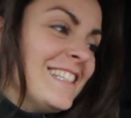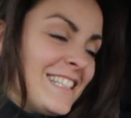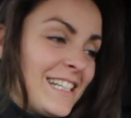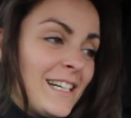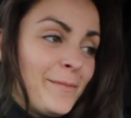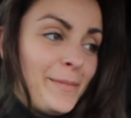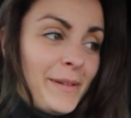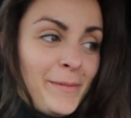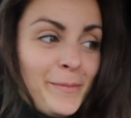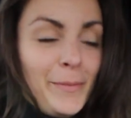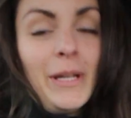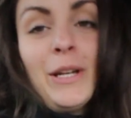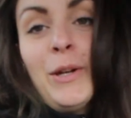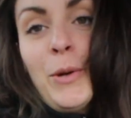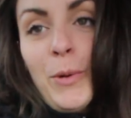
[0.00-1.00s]
I've been a
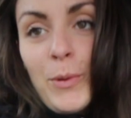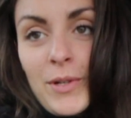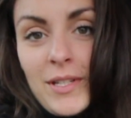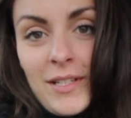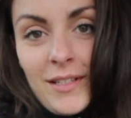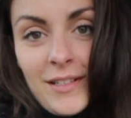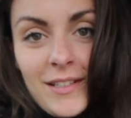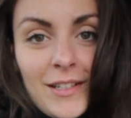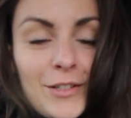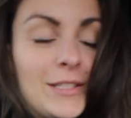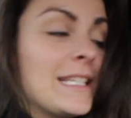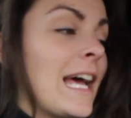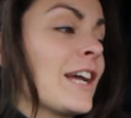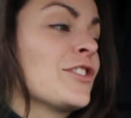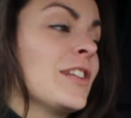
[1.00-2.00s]
bit naughty,
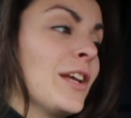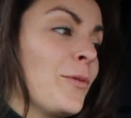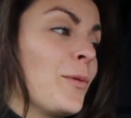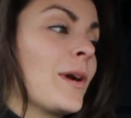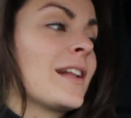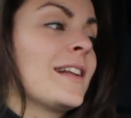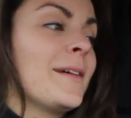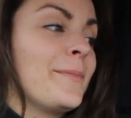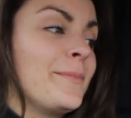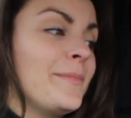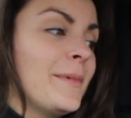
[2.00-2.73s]
because actually I wanted a